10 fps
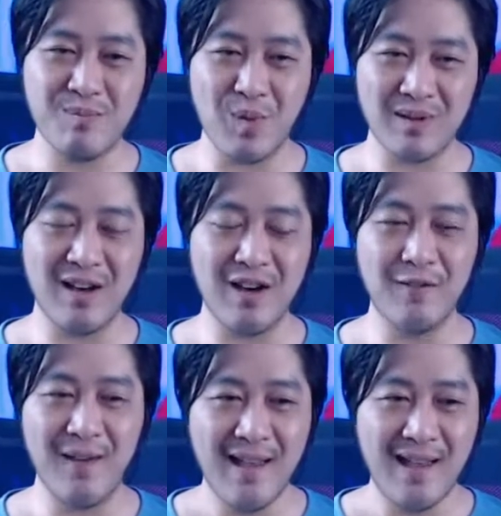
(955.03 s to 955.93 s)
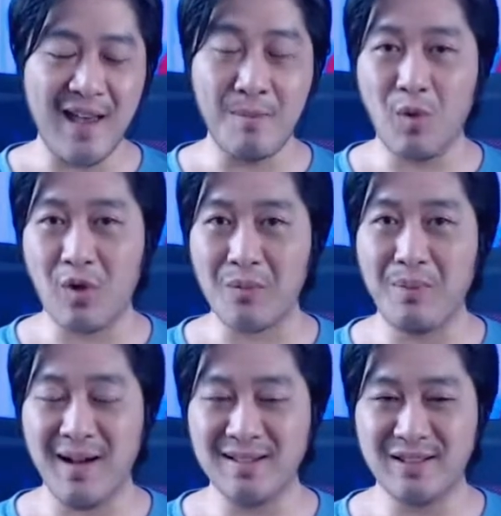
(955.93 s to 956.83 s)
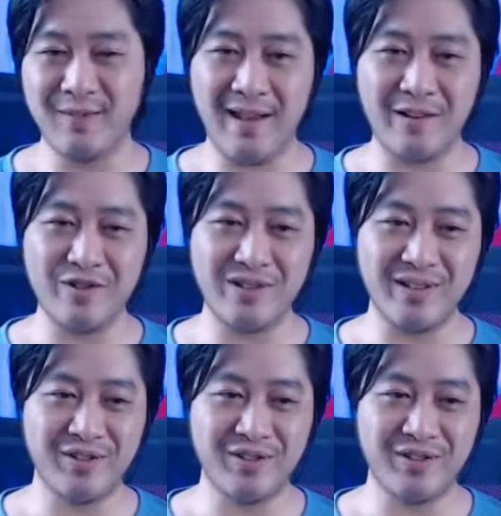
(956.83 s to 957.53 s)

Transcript: more love, and more positive energy.